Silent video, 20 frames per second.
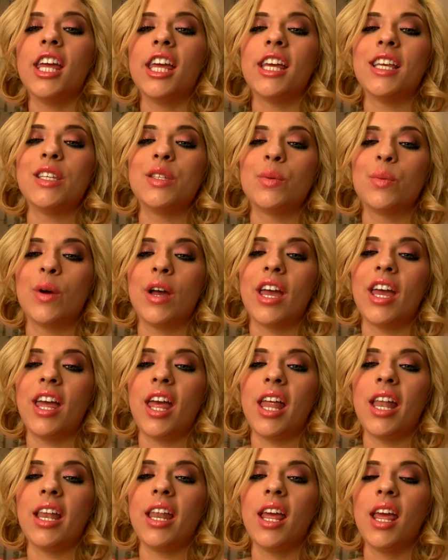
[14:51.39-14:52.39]
is
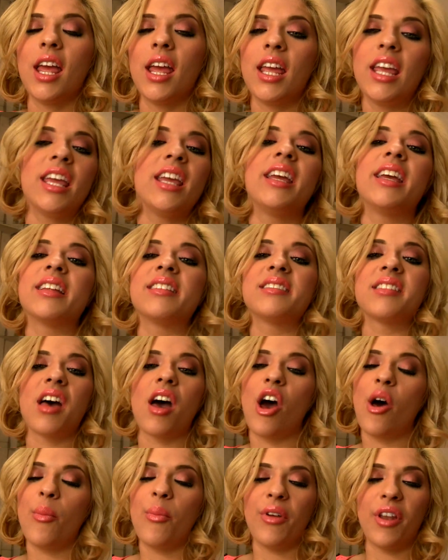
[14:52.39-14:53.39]
when he gets
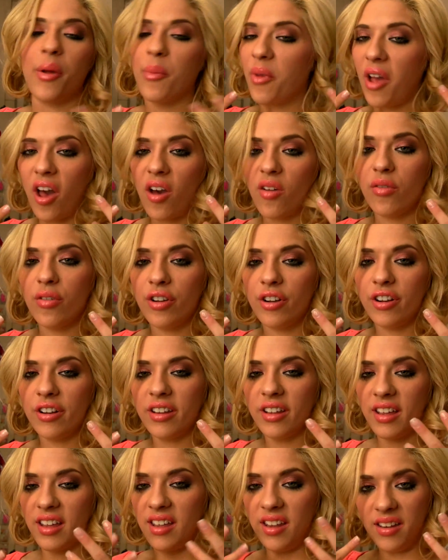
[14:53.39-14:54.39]
up and I'm
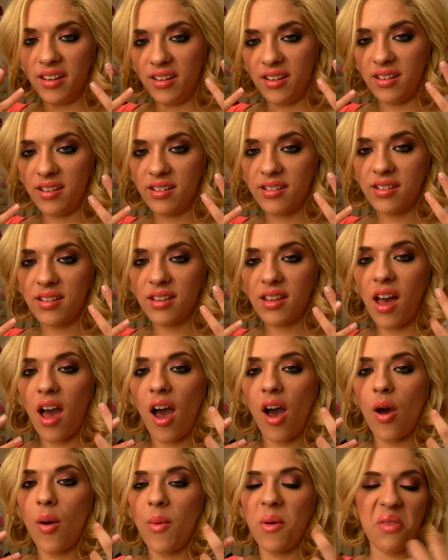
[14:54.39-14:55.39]
covered in come,